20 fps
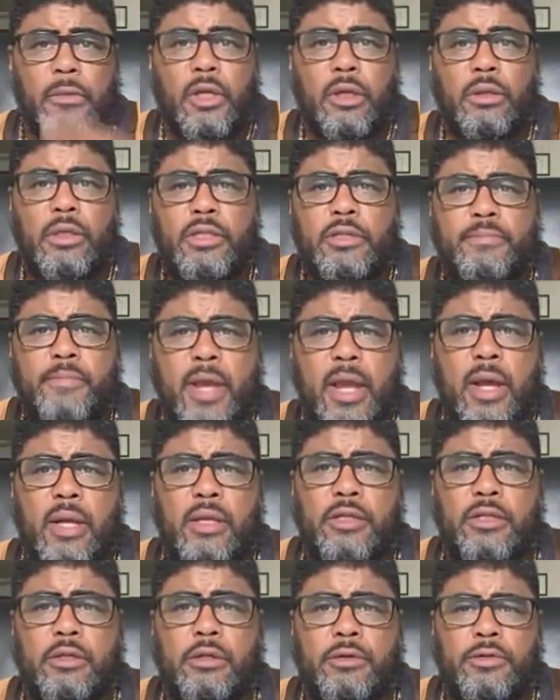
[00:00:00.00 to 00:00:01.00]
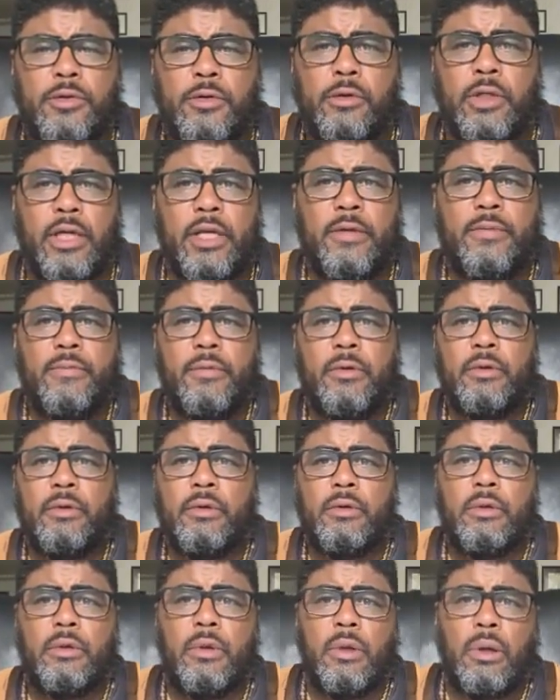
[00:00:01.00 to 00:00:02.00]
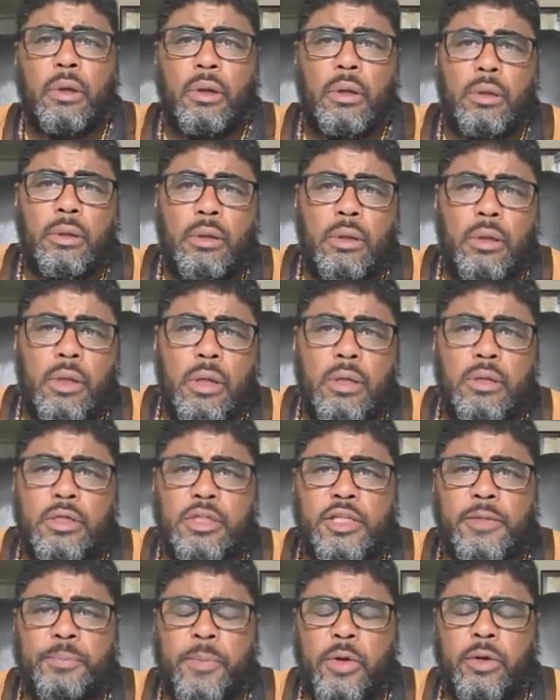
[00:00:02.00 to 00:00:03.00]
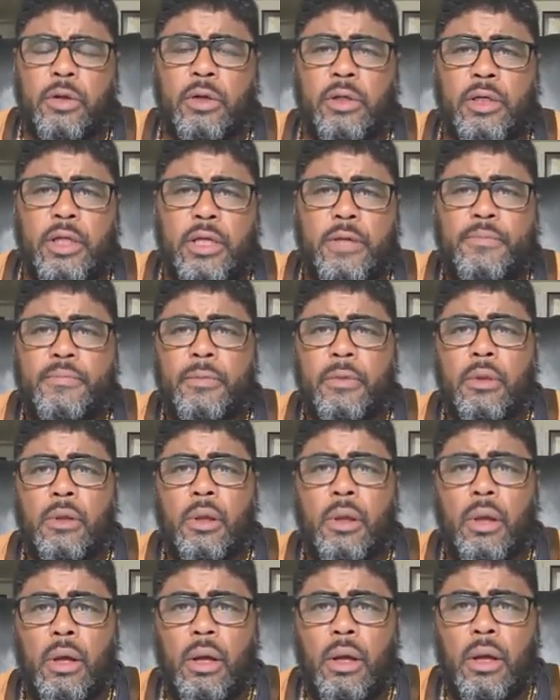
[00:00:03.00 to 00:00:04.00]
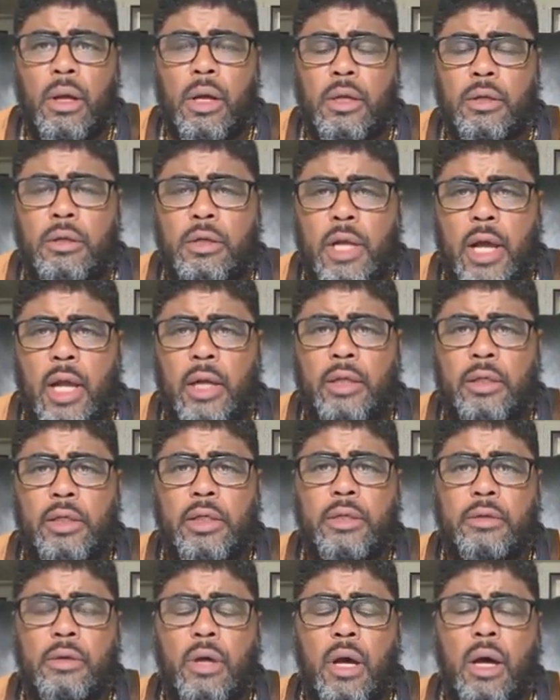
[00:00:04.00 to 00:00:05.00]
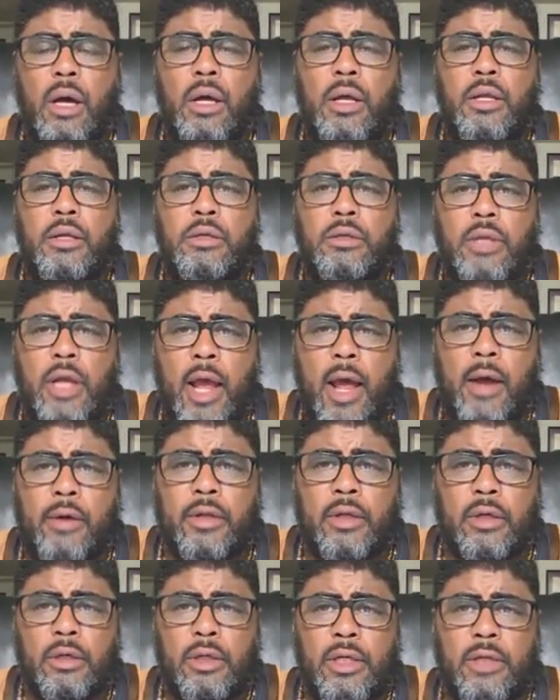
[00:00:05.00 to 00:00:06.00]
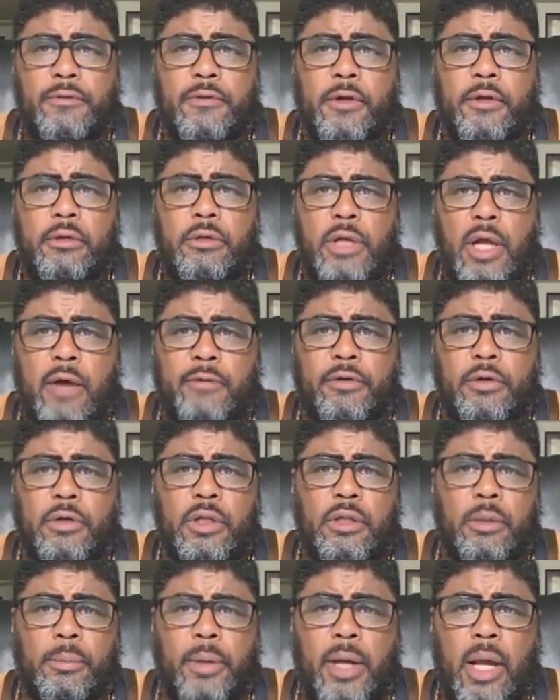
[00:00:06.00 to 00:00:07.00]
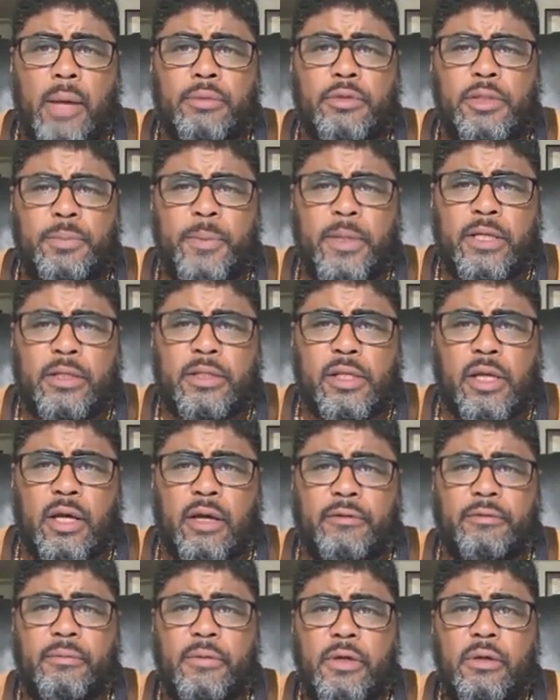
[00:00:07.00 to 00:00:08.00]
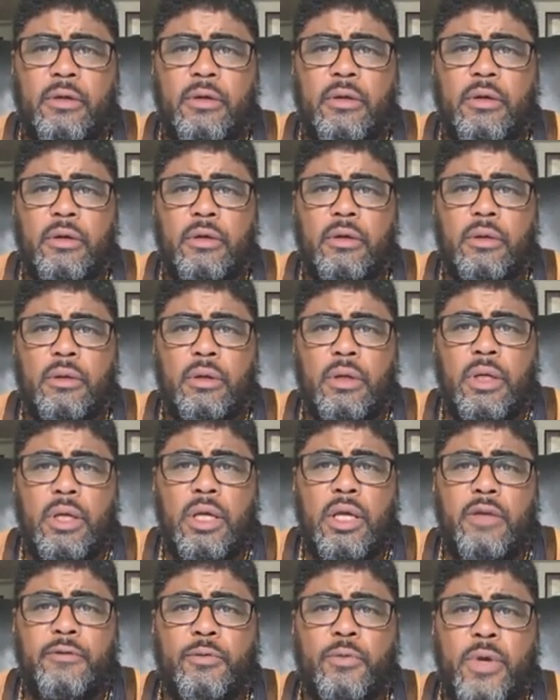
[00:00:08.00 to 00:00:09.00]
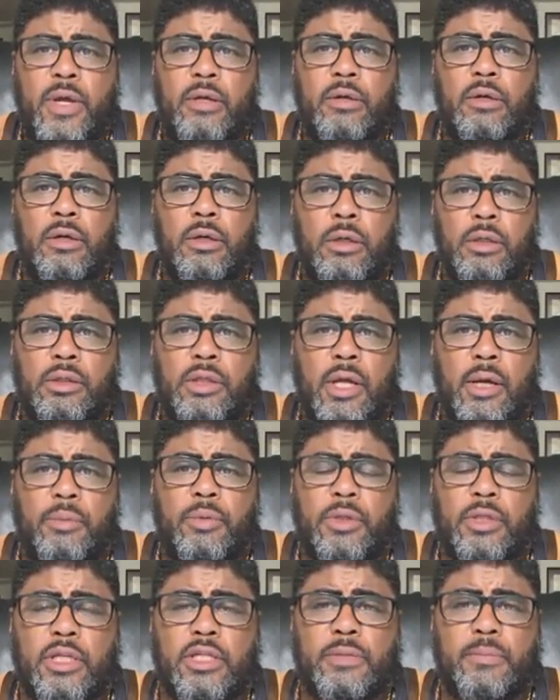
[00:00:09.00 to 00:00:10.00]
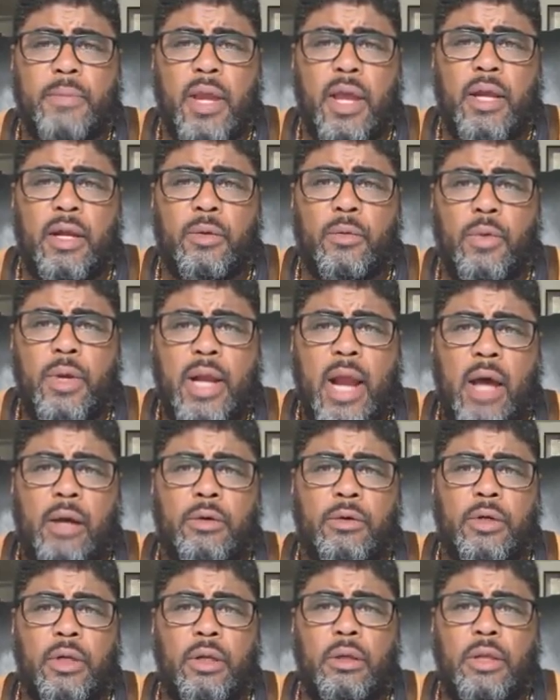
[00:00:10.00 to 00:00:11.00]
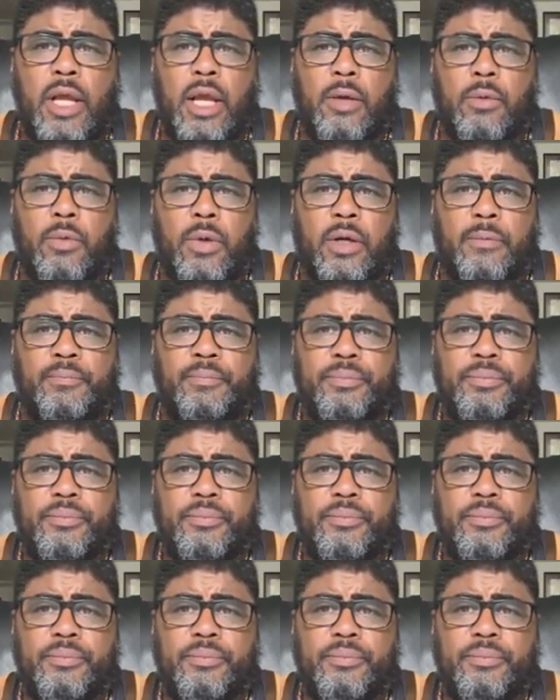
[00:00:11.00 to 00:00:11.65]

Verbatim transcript: this man is truly, indisputably, Undoubtedly, undoubtedly the devil that the Bible speaks of. Eve went and hooked up with this man and went out on a date with him.